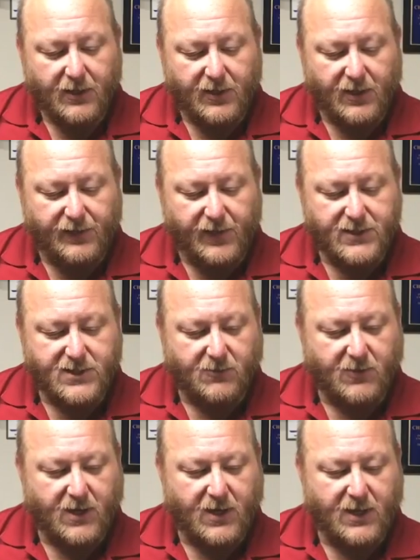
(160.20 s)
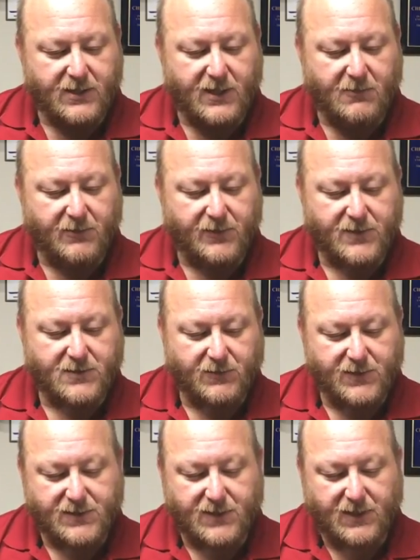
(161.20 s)
The other things that were done with this
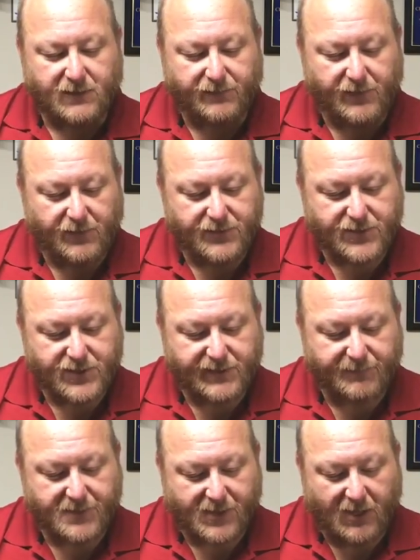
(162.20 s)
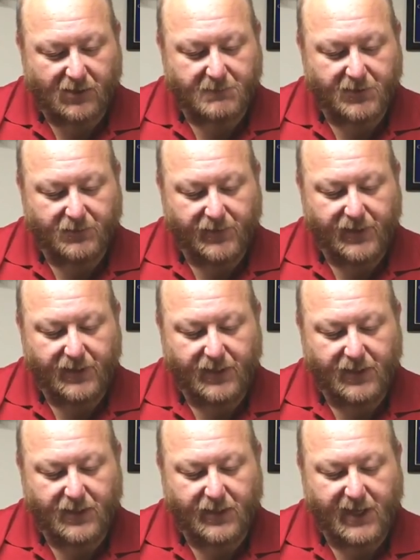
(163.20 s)
was, if you notice, there's a different color between
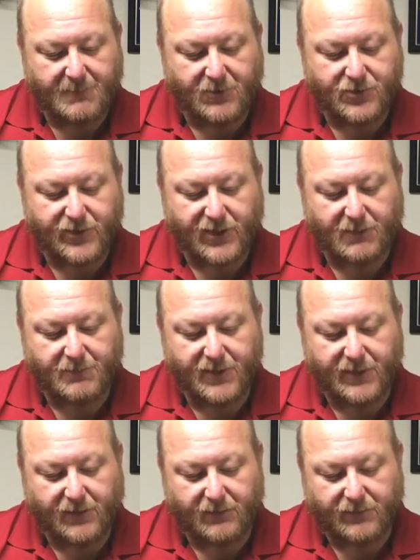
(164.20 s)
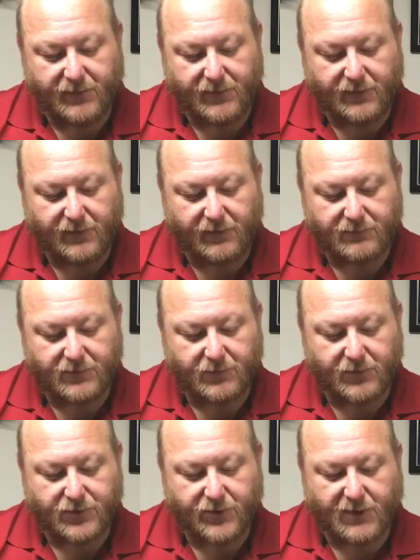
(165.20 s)
the hammer and trigger pin here. The
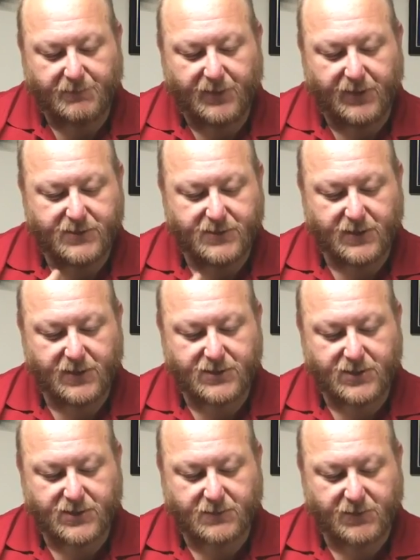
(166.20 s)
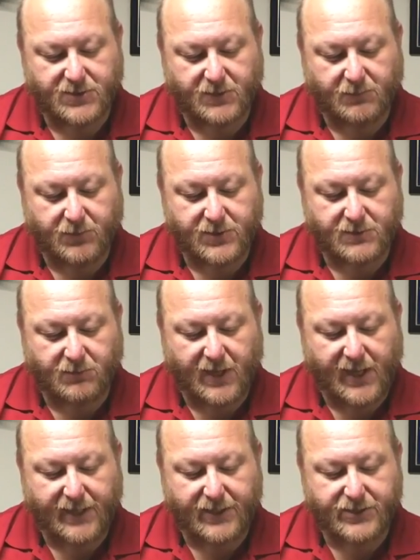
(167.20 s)
trigger pin is the
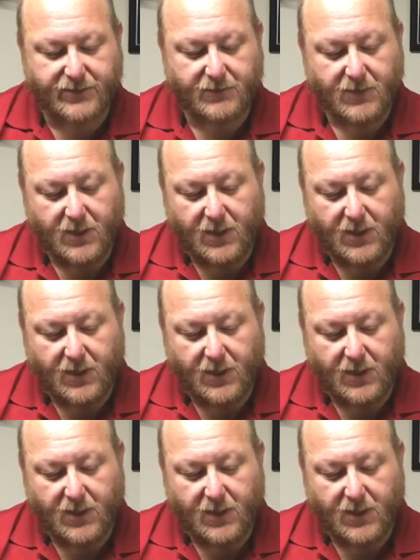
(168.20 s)
blackish.